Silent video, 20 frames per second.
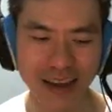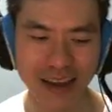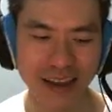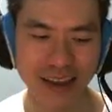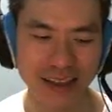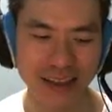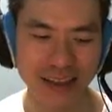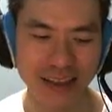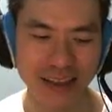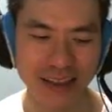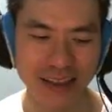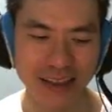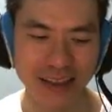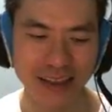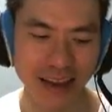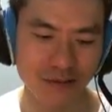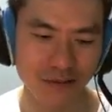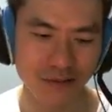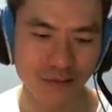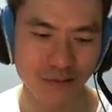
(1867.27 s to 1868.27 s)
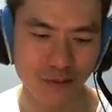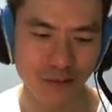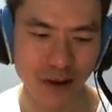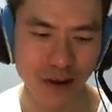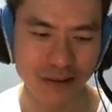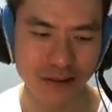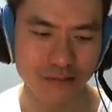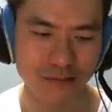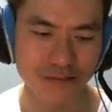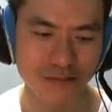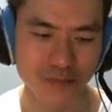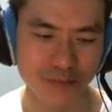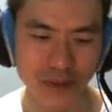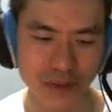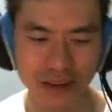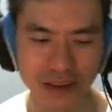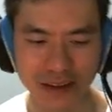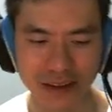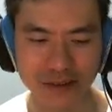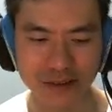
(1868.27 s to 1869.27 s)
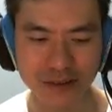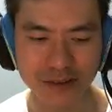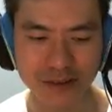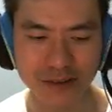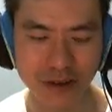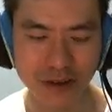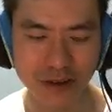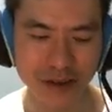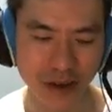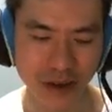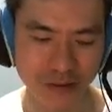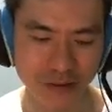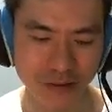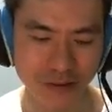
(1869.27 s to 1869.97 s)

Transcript: that's one particular strategy you have.